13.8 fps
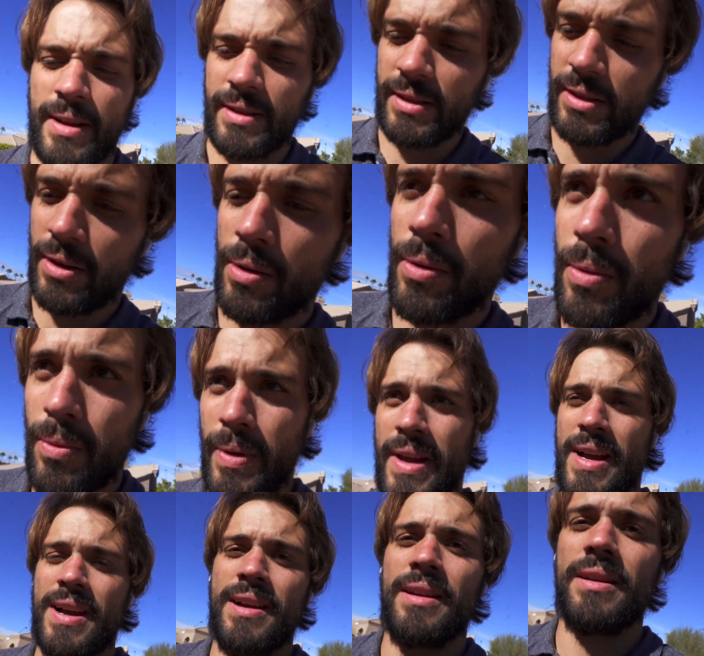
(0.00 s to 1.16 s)
So we
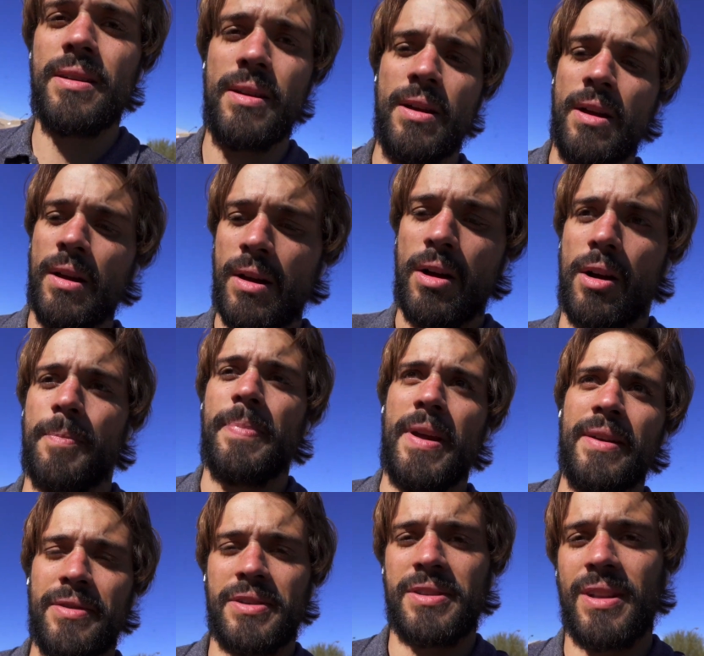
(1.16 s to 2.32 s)
got our pavers